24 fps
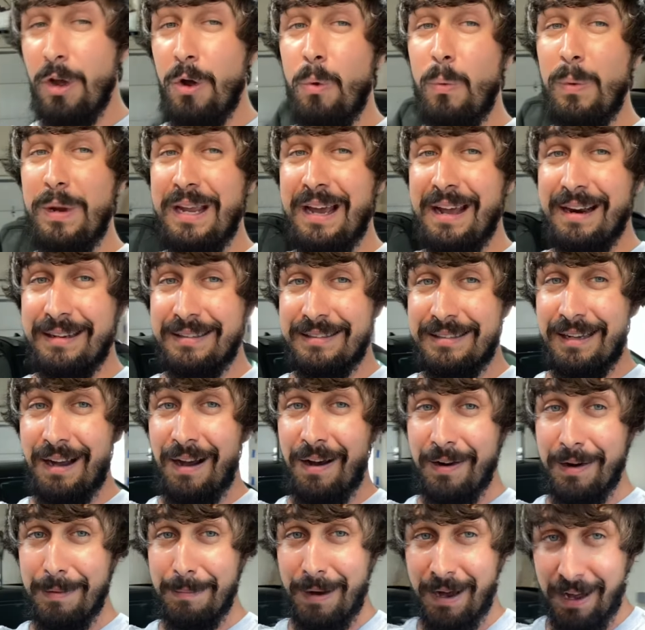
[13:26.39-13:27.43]
We got a
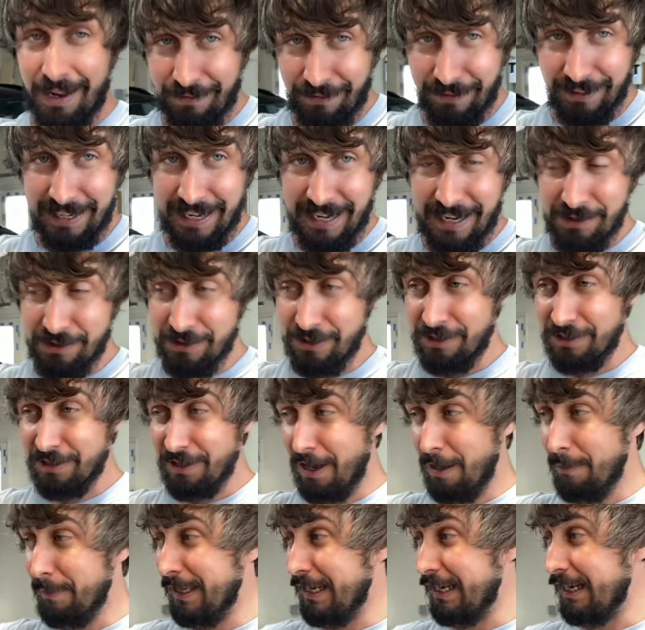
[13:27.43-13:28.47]
ton of modifications
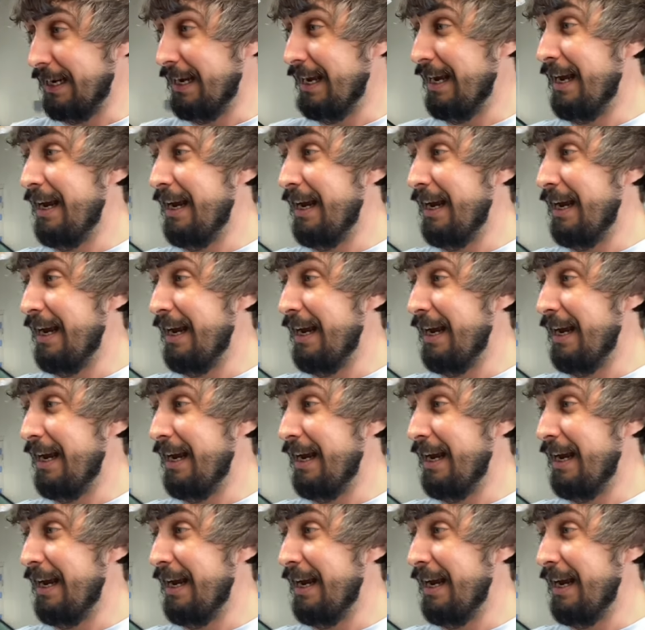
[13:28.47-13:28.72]
coming.